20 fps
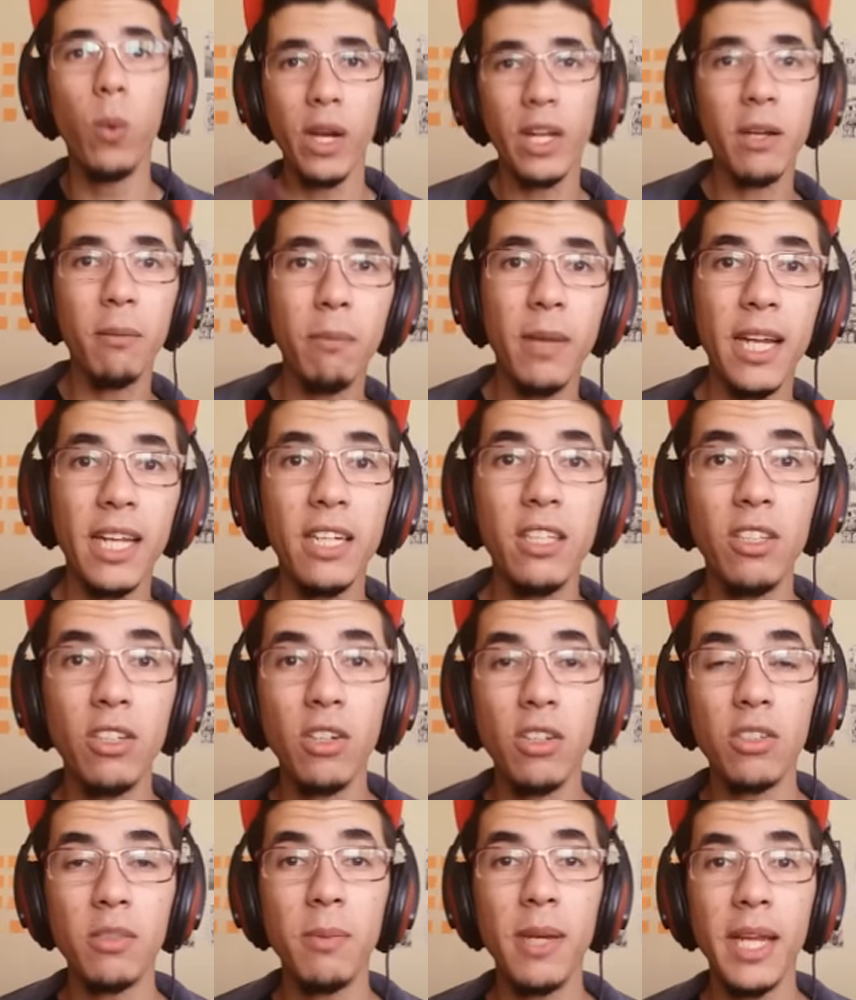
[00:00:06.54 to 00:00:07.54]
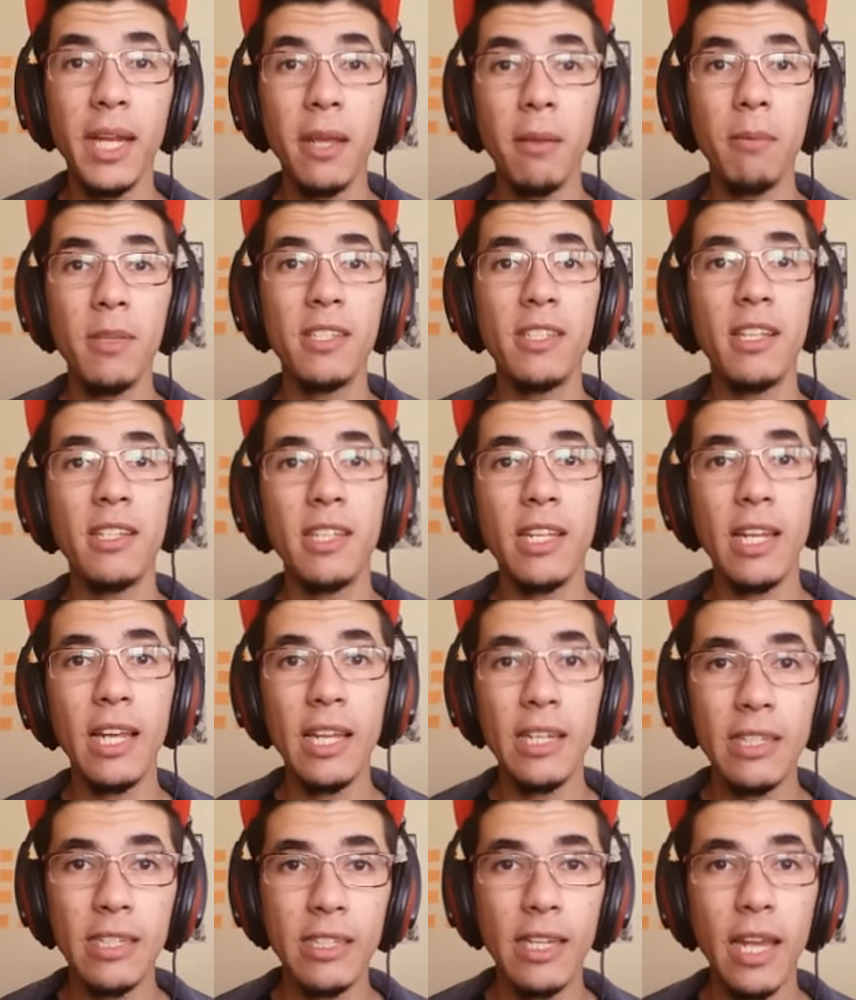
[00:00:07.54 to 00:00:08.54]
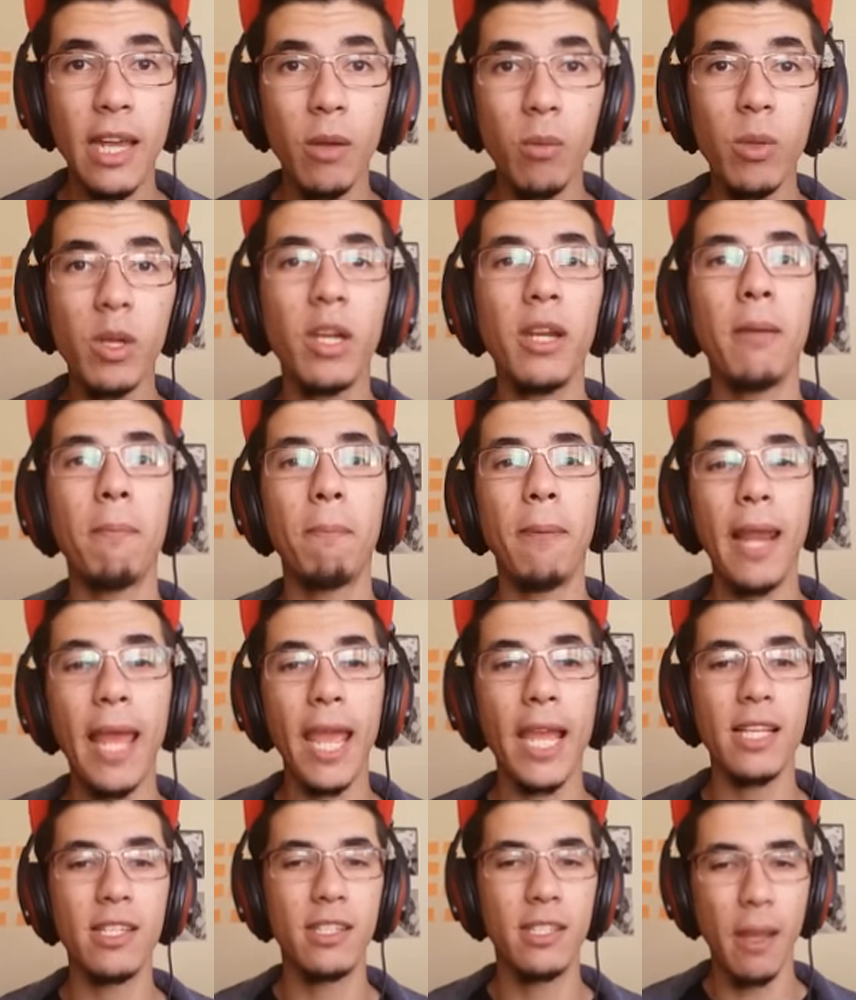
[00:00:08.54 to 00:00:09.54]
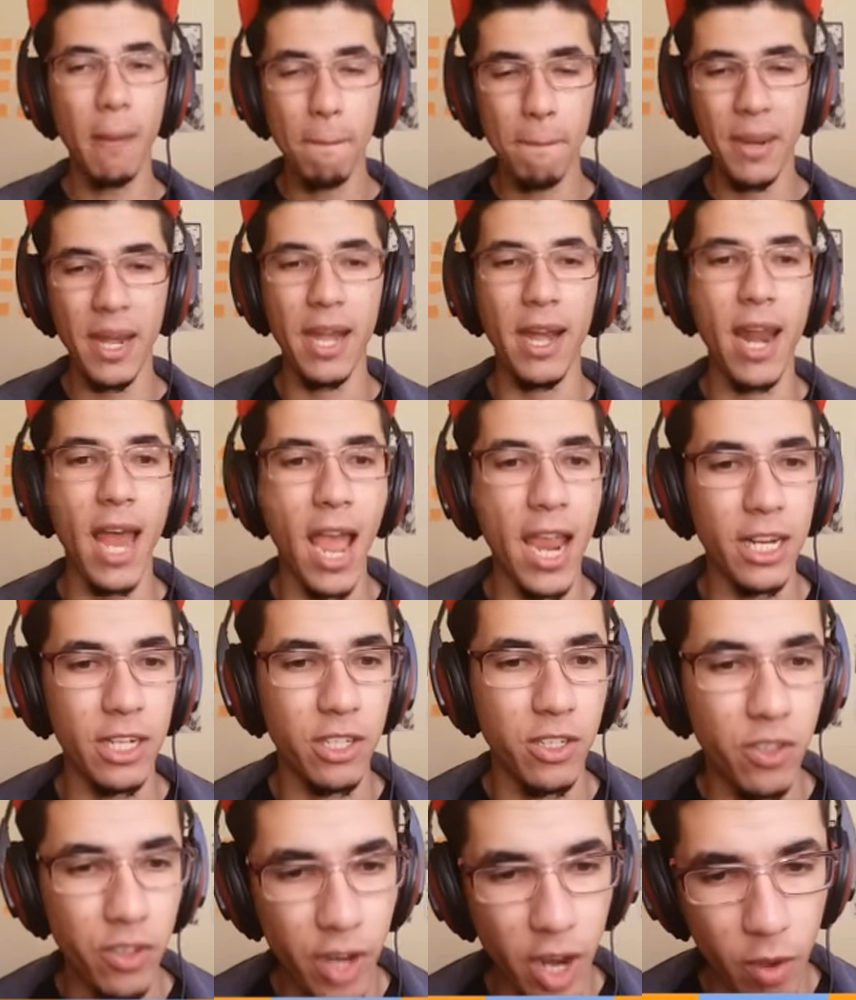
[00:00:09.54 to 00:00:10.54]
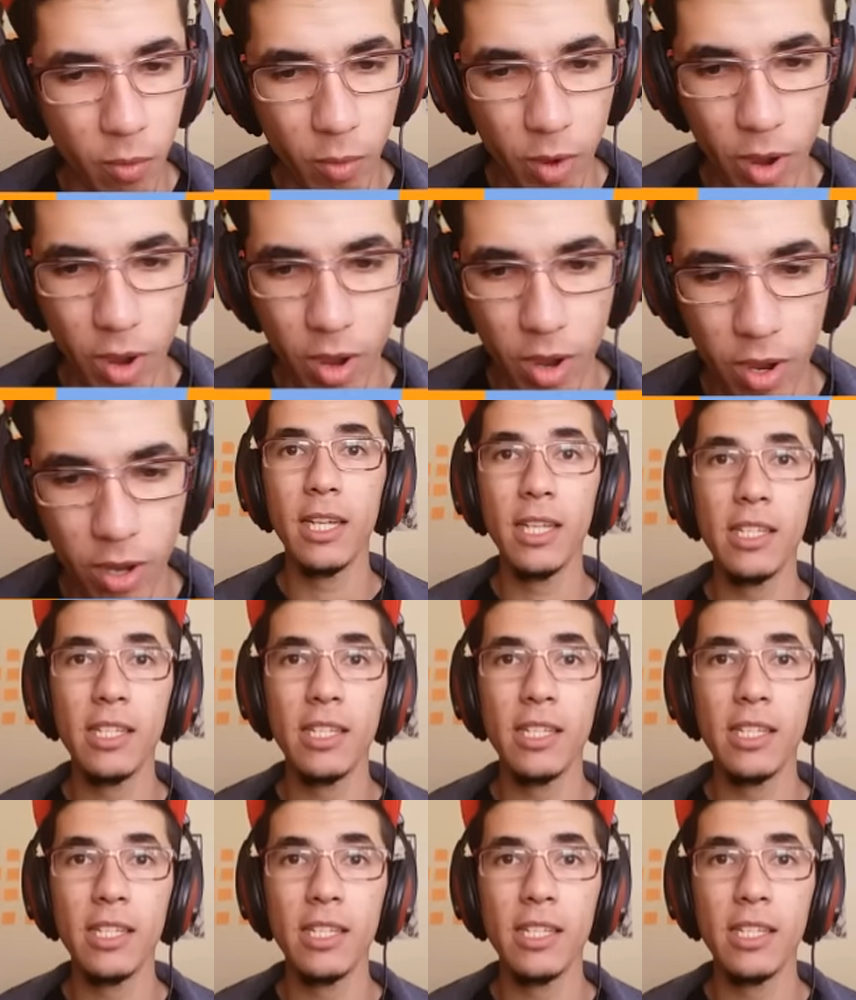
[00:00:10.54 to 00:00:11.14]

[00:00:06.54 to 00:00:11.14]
Welcome back, internauts, my name is Z Z and today we're gonna play Zombie Night Terror.